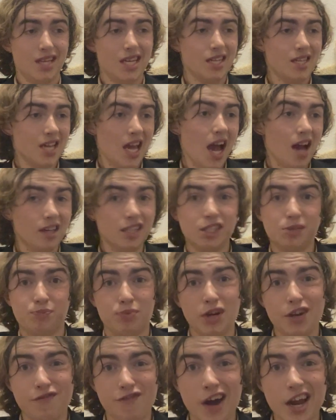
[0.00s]
And yeah, it's
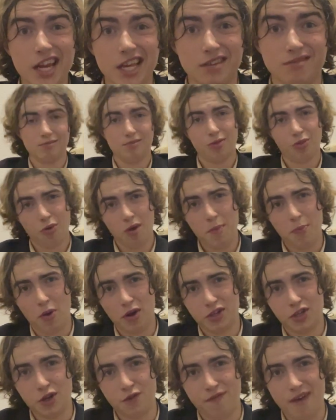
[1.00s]
pretty funny.
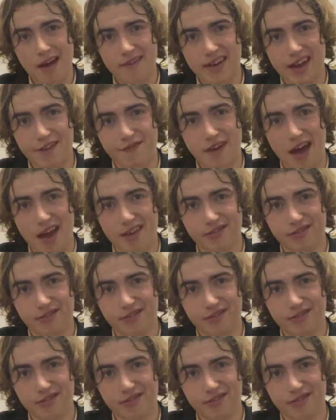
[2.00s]
3.25 out of 5.